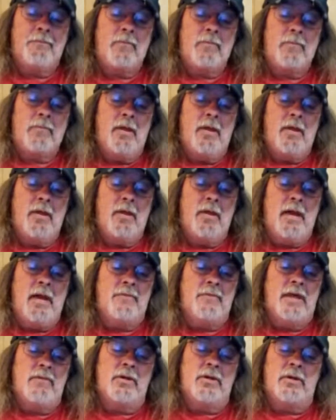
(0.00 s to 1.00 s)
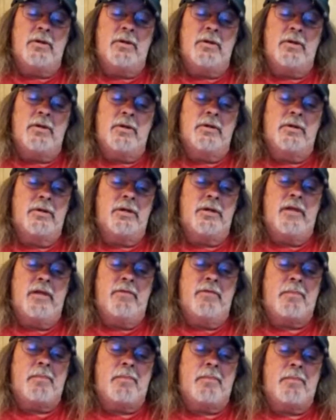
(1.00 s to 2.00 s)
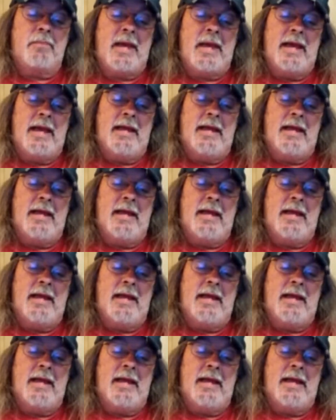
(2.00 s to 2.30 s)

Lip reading: I've never heard of a pine